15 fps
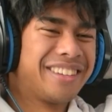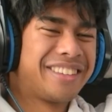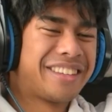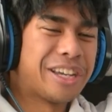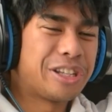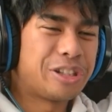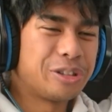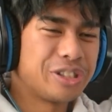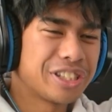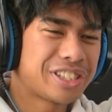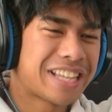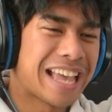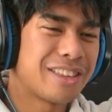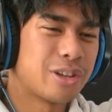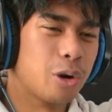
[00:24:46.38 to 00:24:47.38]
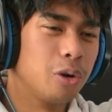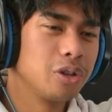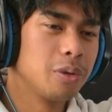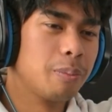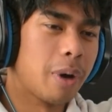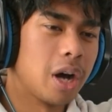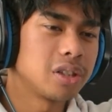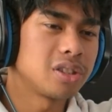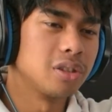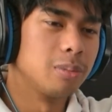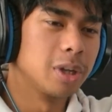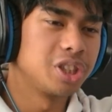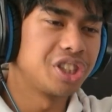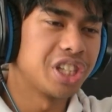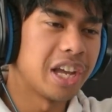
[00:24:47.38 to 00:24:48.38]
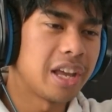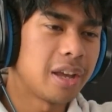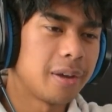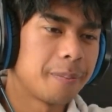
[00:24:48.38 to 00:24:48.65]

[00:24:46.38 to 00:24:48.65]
Didn't you just get told you bought so much shit?